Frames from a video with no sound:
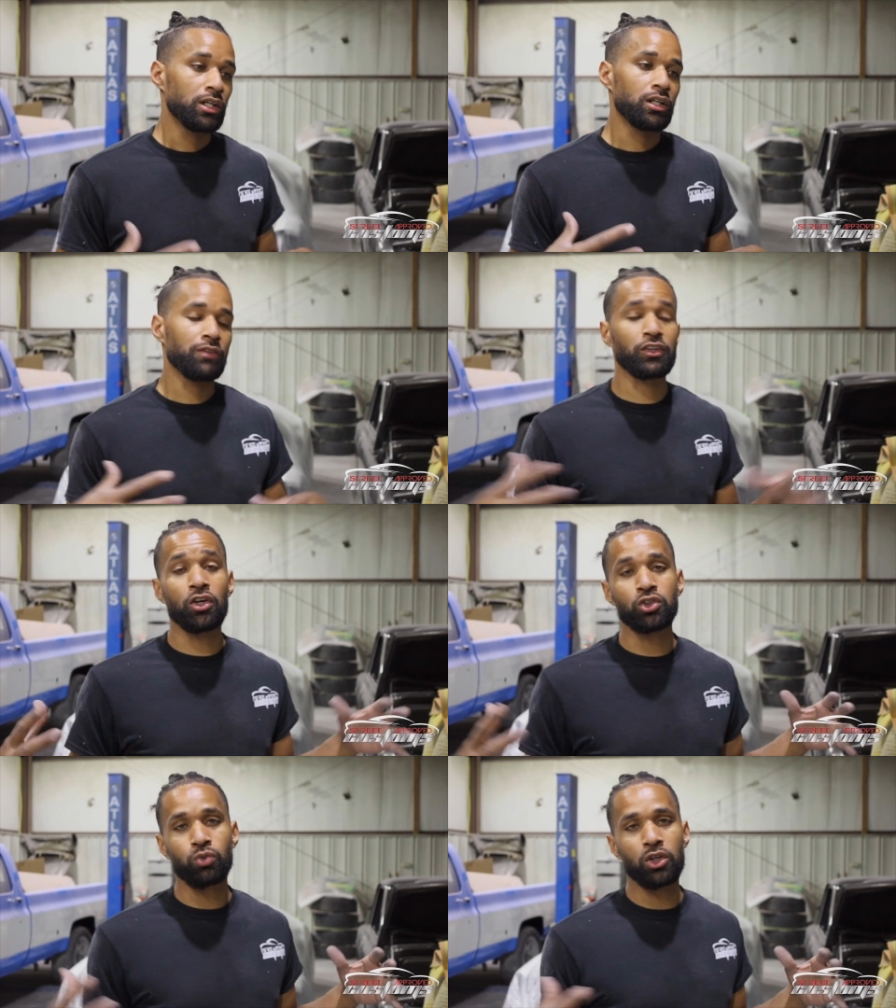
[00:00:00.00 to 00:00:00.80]
If it
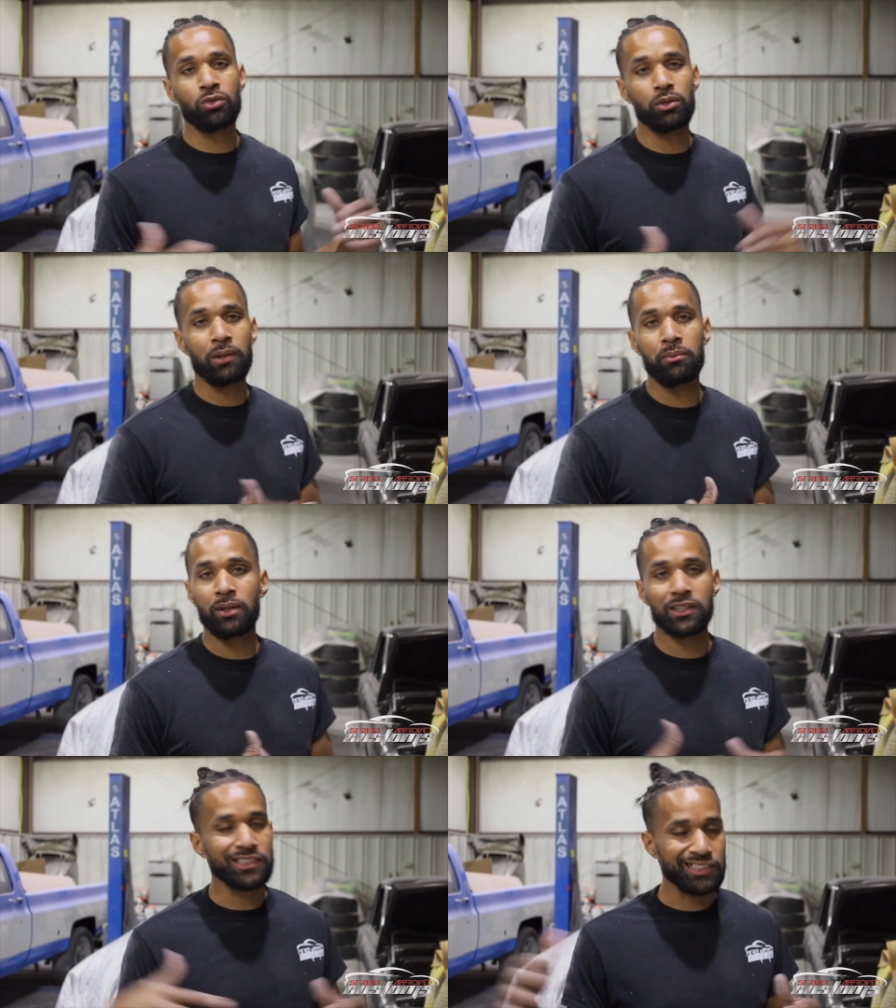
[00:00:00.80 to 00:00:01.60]
goes well, we'll probably
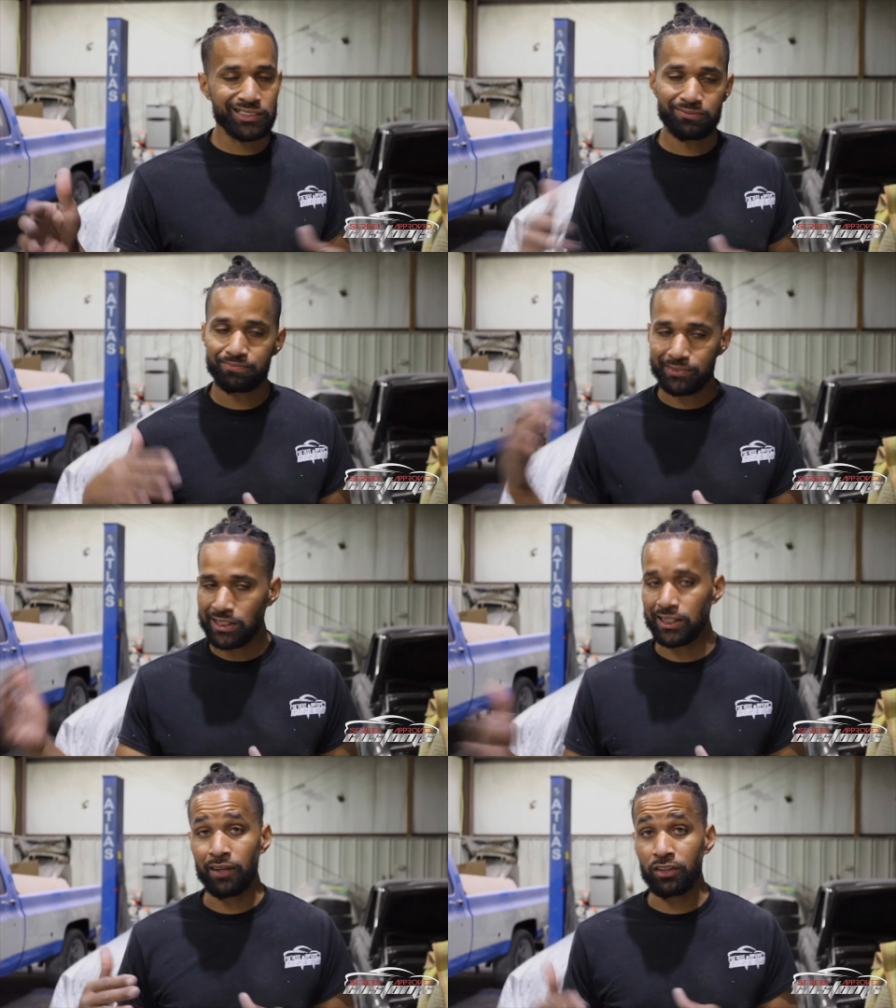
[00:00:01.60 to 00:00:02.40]
make this an
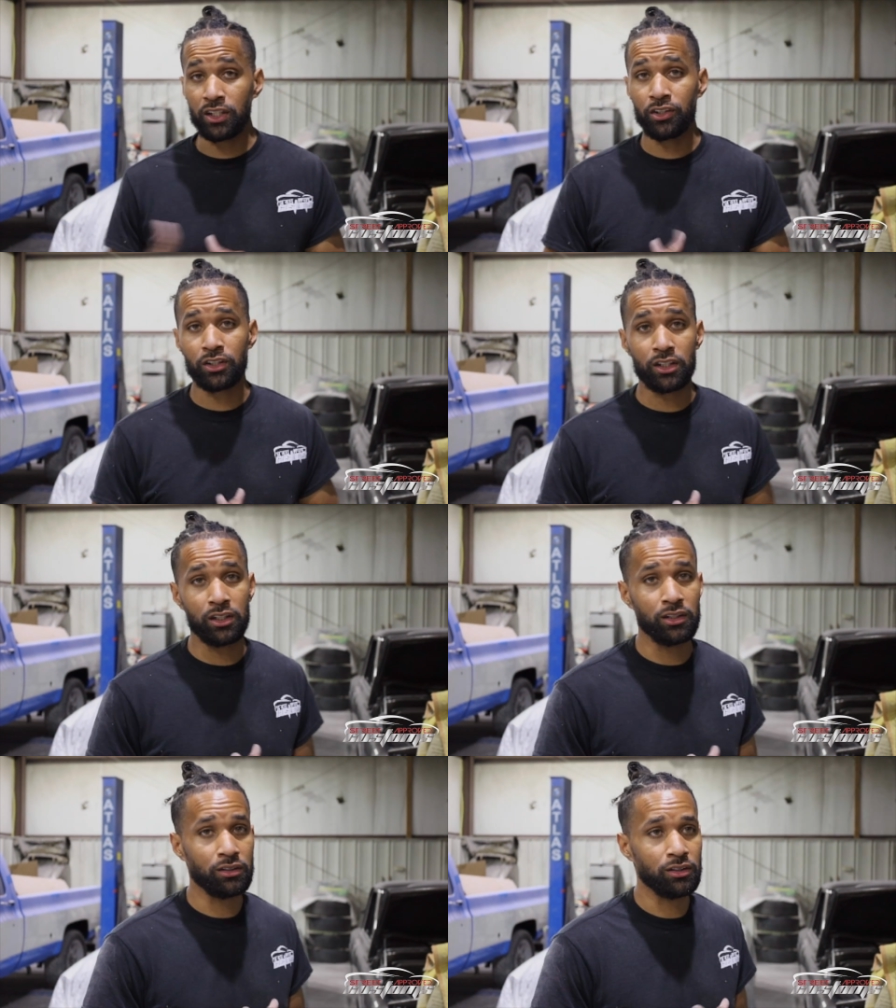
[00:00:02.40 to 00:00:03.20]
every year
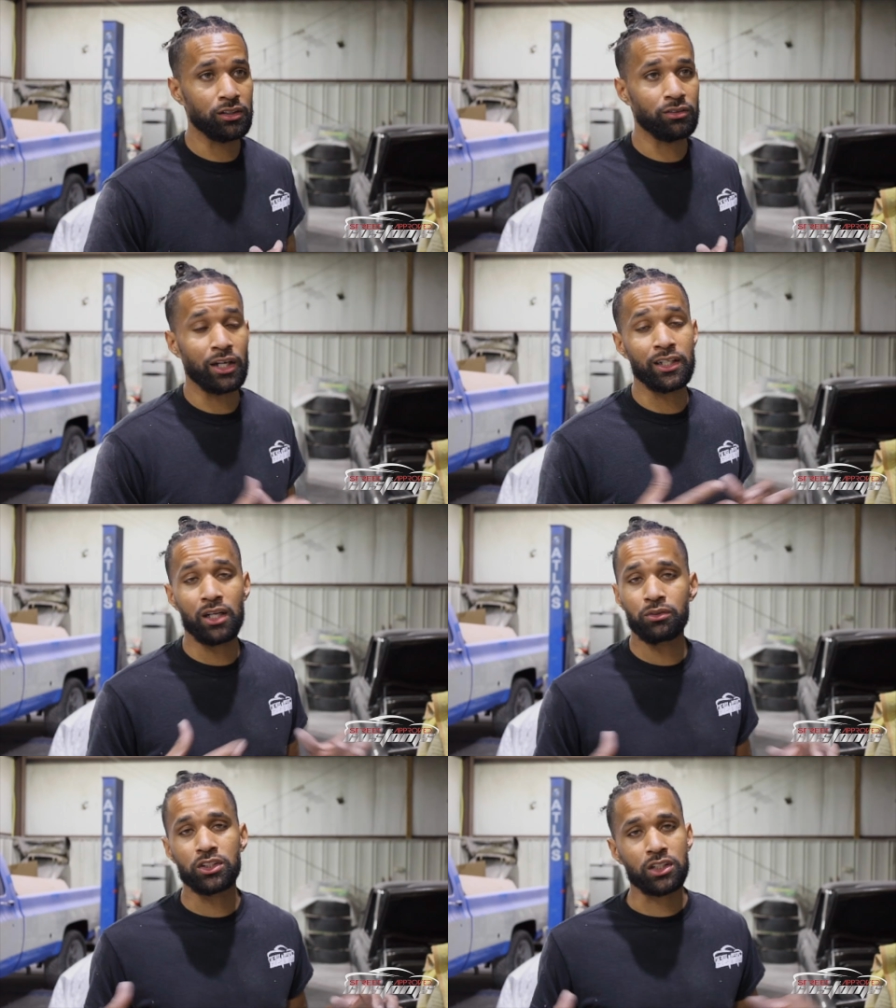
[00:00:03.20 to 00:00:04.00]
thing. Right
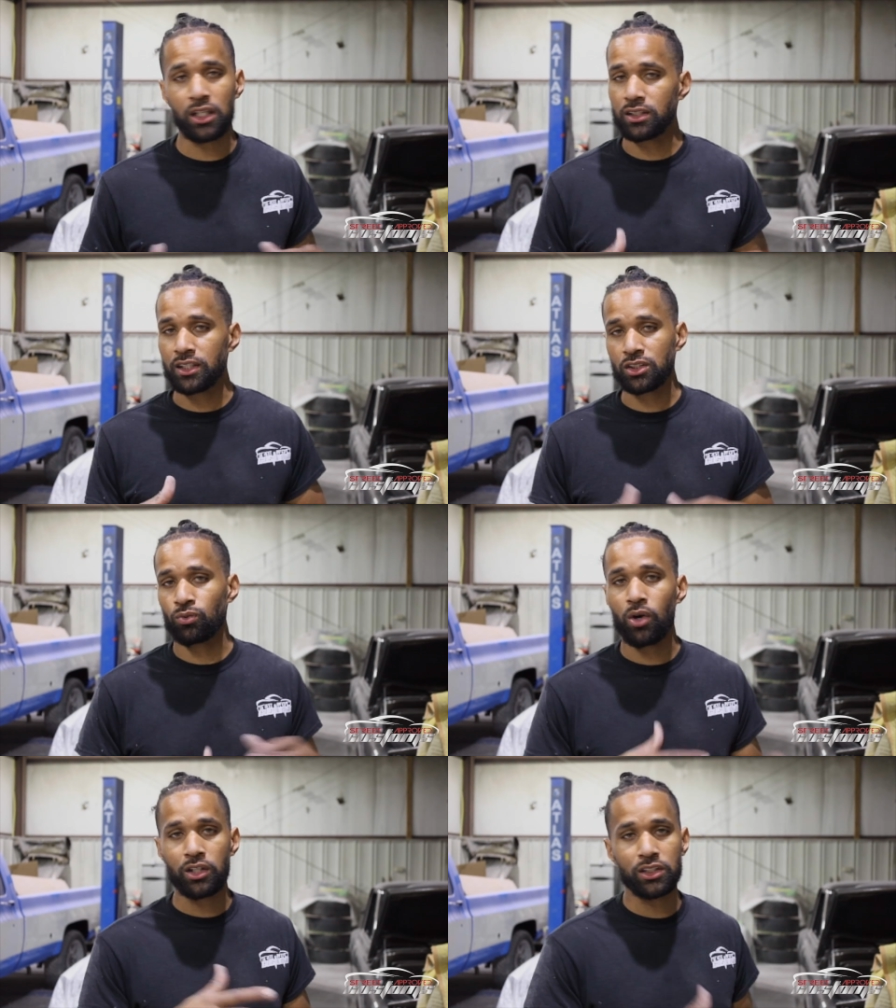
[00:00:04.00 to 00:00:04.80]
now, we're just kind of testing
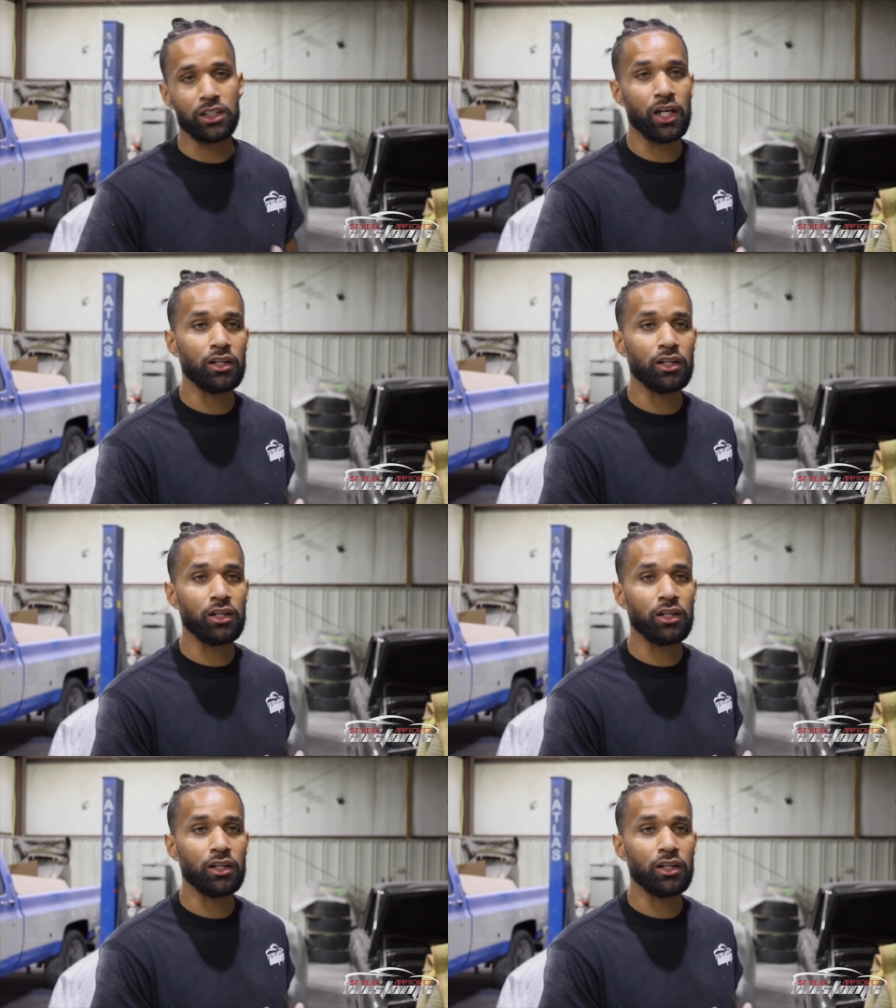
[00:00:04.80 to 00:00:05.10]
the water, see how it